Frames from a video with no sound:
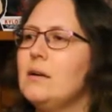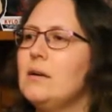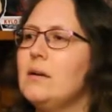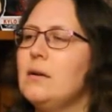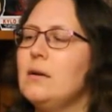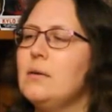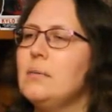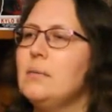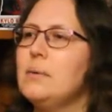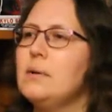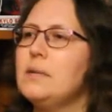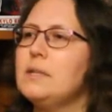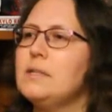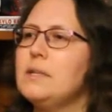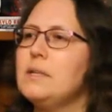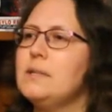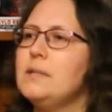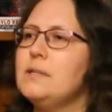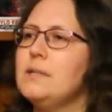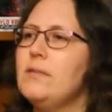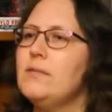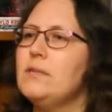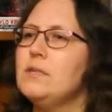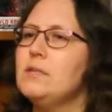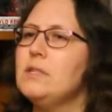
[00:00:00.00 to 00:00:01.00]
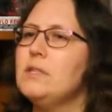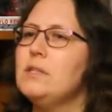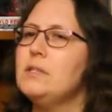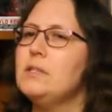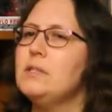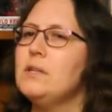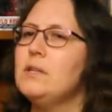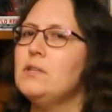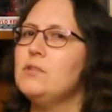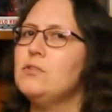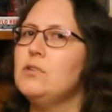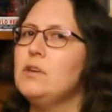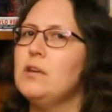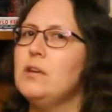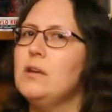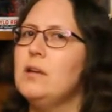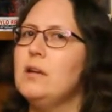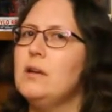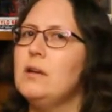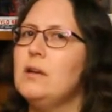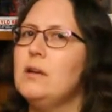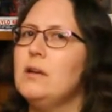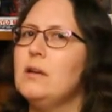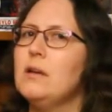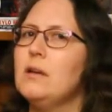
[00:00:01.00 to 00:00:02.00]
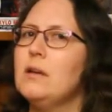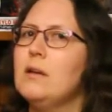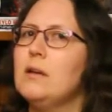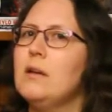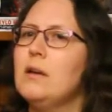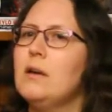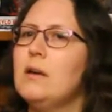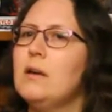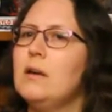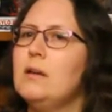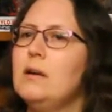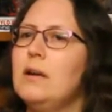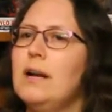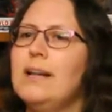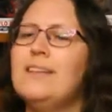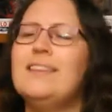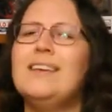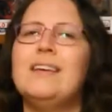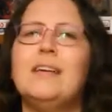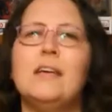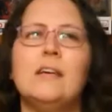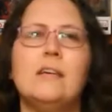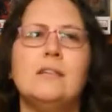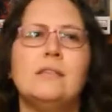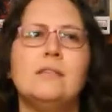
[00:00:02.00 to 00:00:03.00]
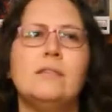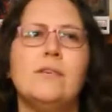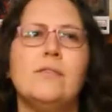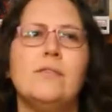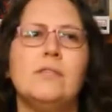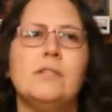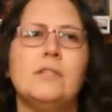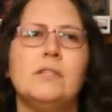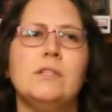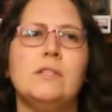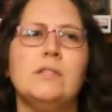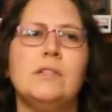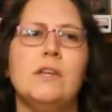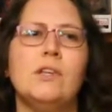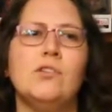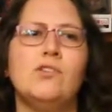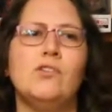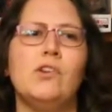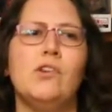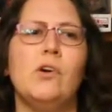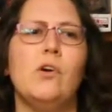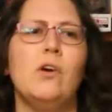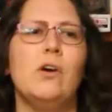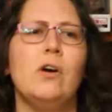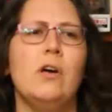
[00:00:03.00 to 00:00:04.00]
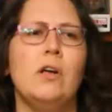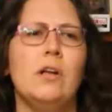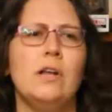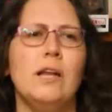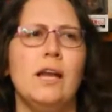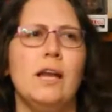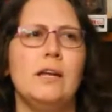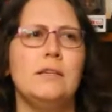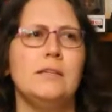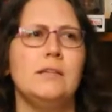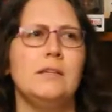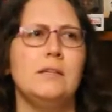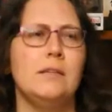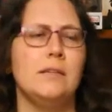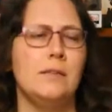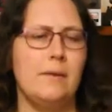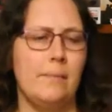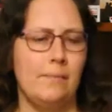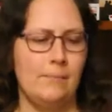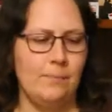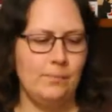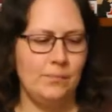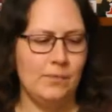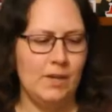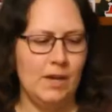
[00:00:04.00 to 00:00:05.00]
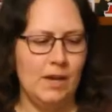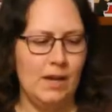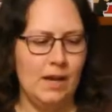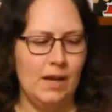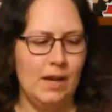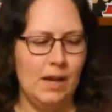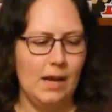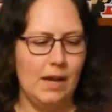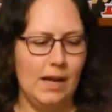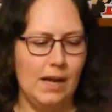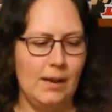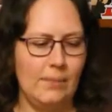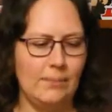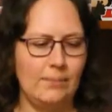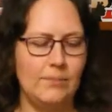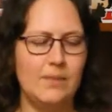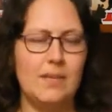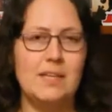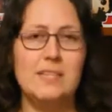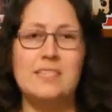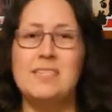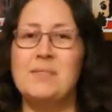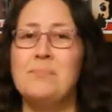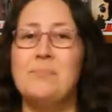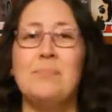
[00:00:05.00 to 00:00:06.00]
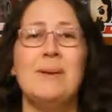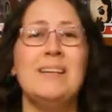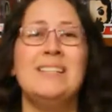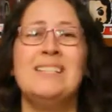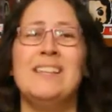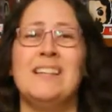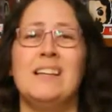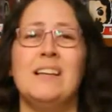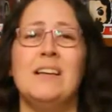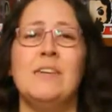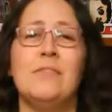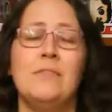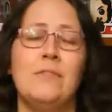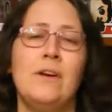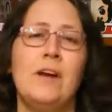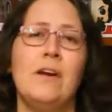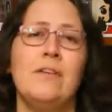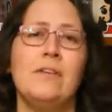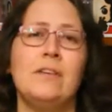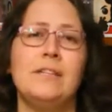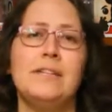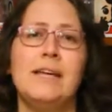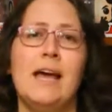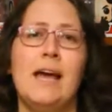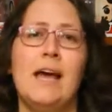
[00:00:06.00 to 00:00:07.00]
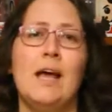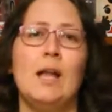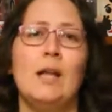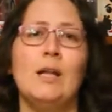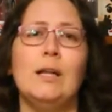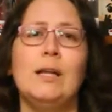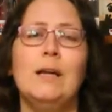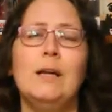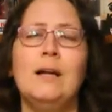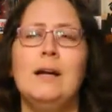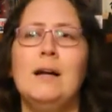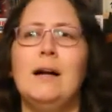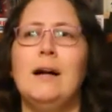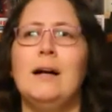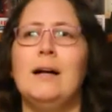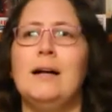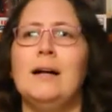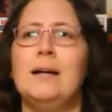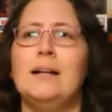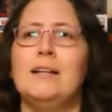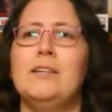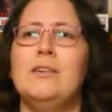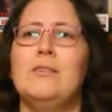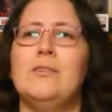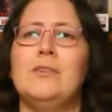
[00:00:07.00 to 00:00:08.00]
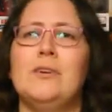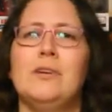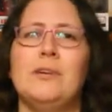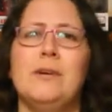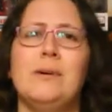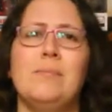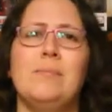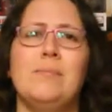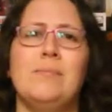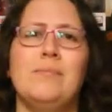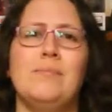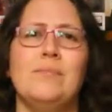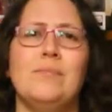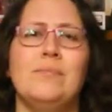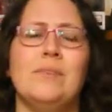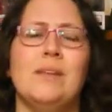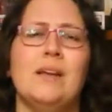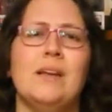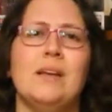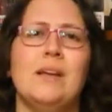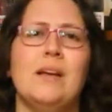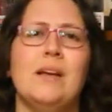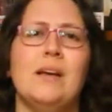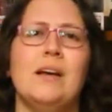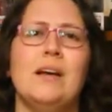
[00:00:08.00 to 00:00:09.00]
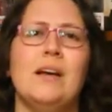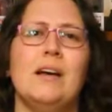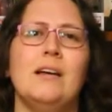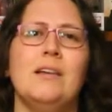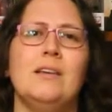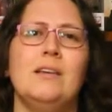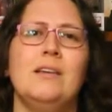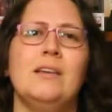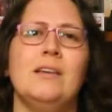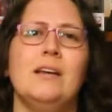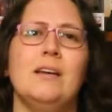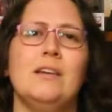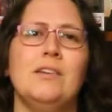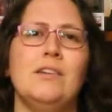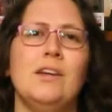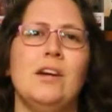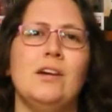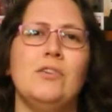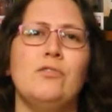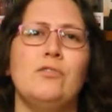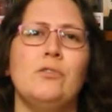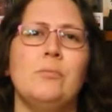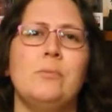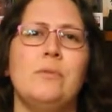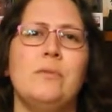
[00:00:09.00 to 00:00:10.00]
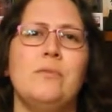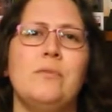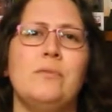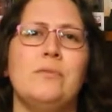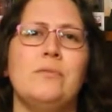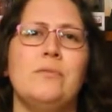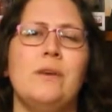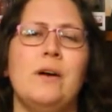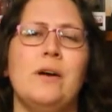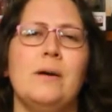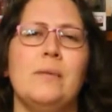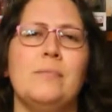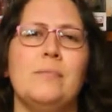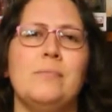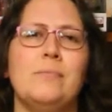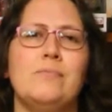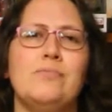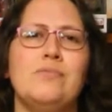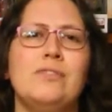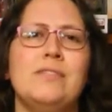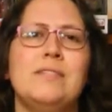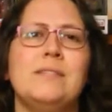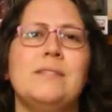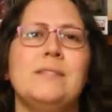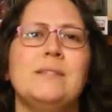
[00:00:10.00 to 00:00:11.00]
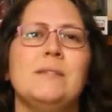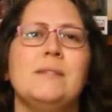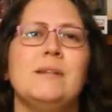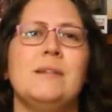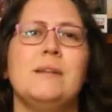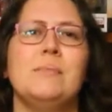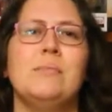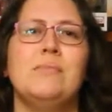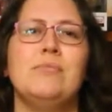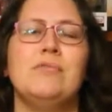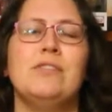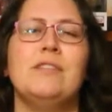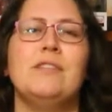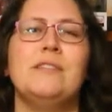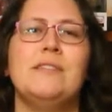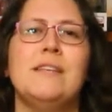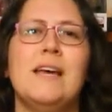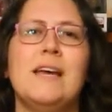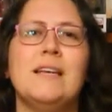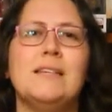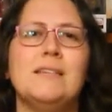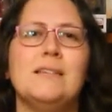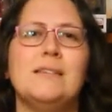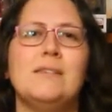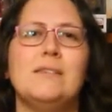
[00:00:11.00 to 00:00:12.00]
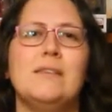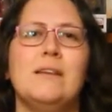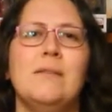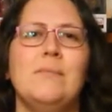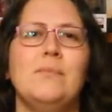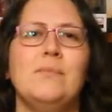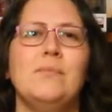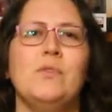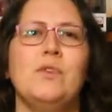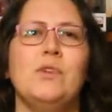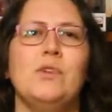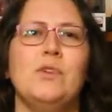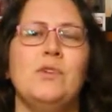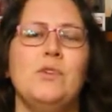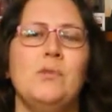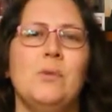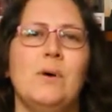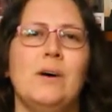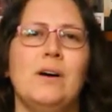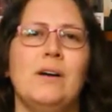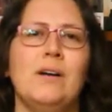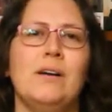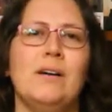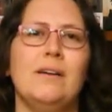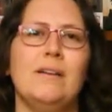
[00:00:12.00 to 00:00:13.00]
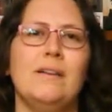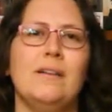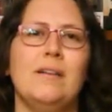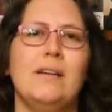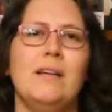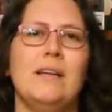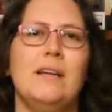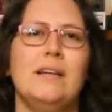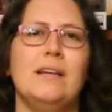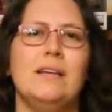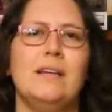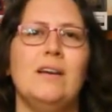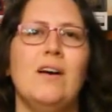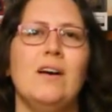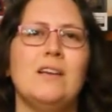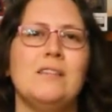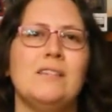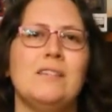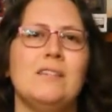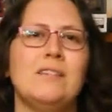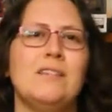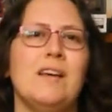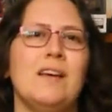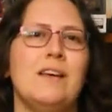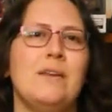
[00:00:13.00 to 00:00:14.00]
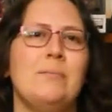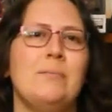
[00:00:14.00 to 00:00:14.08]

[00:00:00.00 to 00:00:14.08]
I want to say 17th century? I think it is 17th century or early 18th. It's basically a fairy tale. You've got a young group of princes and a princess who are cast aside at